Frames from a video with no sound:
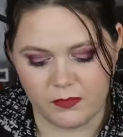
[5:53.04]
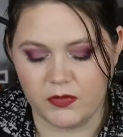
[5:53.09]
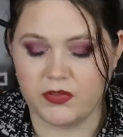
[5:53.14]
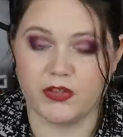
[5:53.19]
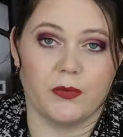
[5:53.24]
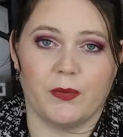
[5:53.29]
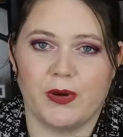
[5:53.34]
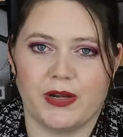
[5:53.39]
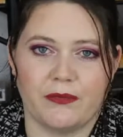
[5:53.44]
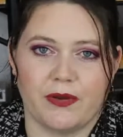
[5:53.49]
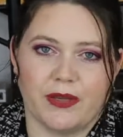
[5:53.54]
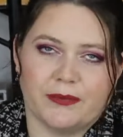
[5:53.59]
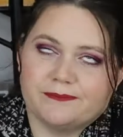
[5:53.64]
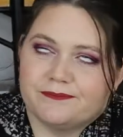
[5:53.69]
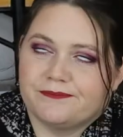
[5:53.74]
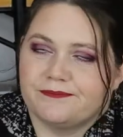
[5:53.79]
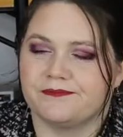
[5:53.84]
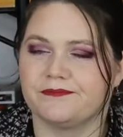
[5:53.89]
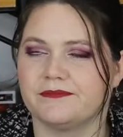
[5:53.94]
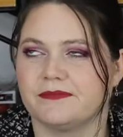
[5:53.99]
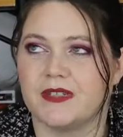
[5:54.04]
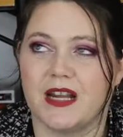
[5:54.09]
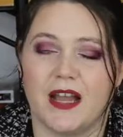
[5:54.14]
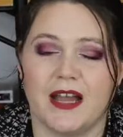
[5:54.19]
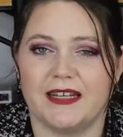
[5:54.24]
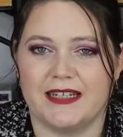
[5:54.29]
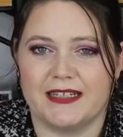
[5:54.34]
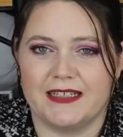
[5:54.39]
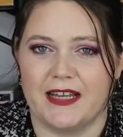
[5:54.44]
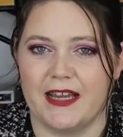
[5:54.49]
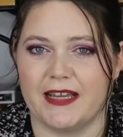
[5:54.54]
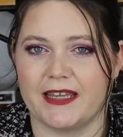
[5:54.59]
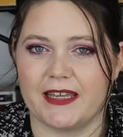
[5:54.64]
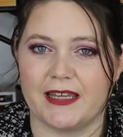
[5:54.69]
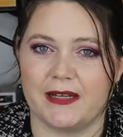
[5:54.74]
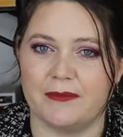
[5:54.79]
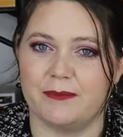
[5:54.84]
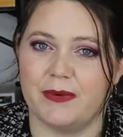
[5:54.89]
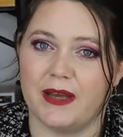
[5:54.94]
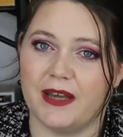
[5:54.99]
So anyway, I didn't like
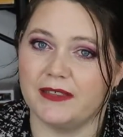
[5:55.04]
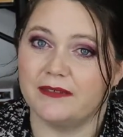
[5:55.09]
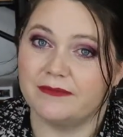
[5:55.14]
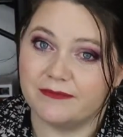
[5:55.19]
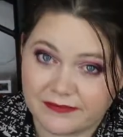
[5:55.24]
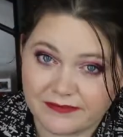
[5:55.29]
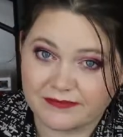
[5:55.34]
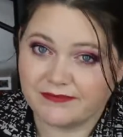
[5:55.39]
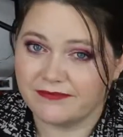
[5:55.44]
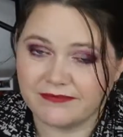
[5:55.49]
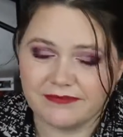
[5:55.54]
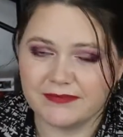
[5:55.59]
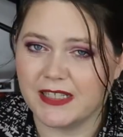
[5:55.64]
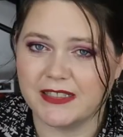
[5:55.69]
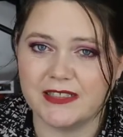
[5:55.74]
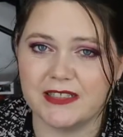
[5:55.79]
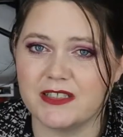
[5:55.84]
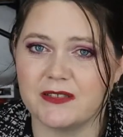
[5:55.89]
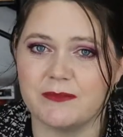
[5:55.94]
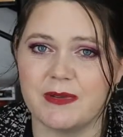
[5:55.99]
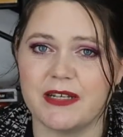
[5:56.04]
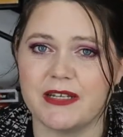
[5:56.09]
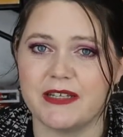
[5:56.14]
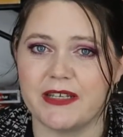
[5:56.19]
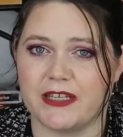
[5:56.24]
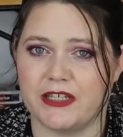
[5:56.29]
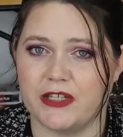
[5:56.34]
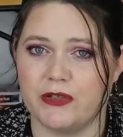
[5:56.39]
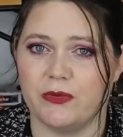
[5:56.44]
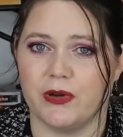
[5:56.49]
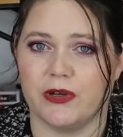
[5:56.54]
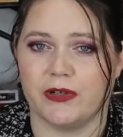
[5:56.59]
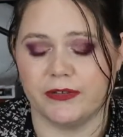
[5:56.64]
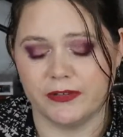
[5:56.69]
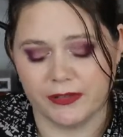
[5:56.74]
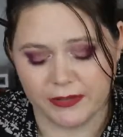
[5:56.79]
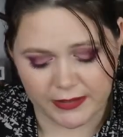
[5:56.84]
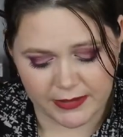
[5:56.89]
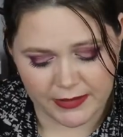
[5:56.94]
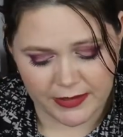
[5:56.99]
it, but it doesn't mean to say you won't.
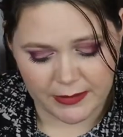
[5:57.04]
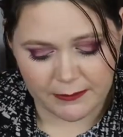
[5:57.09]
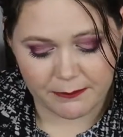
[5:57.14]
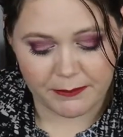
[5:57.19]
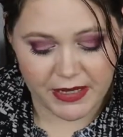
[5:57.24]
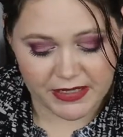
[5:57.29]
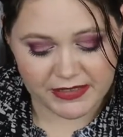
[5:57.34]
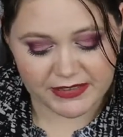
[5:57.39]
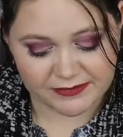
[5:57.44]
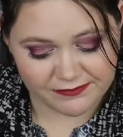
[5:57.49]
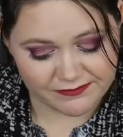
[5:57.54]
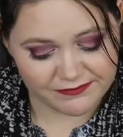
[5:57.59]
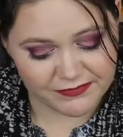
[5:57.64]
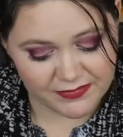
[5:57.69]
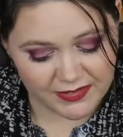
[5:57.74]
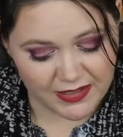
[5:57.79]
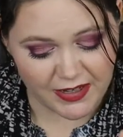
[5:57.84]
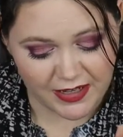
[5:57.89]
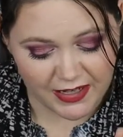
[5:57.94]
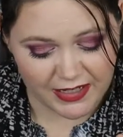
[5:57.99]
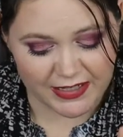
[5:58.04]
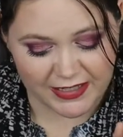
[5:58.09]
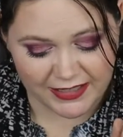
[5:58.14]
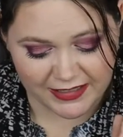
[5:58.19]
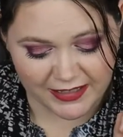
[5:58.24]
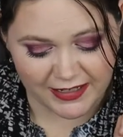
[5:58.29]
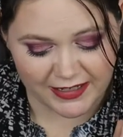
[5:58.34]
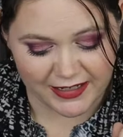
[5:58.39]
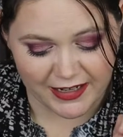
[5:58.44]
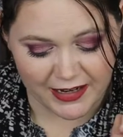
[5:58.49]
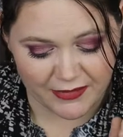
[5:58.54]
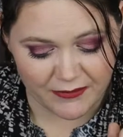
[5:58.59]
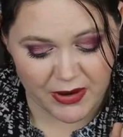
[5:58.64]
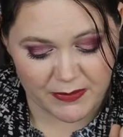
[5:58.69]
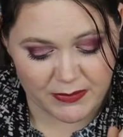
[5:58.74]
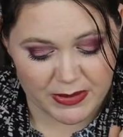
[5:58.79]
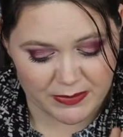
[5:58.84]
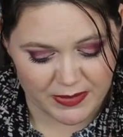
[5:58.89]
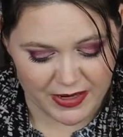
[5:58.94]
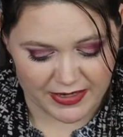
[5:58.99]
But I
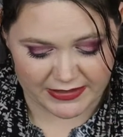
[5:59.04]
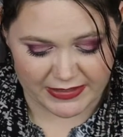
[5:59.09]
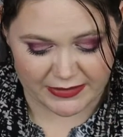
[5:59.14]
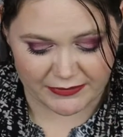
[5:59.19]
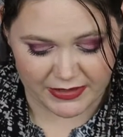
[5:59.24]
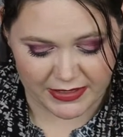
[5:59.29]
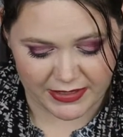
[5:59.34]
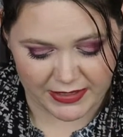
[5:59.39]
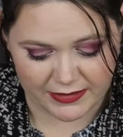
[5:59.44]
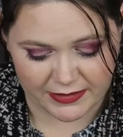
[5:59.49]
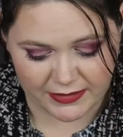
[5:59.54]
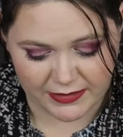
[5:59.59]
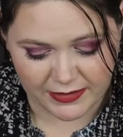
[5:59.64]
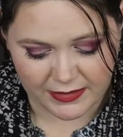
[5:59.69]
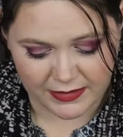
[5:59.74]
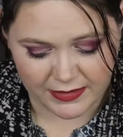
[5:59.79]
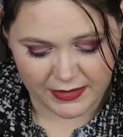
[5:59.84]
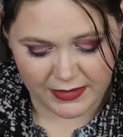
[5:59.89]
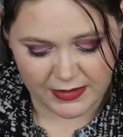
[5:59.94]
won't be buying that one again.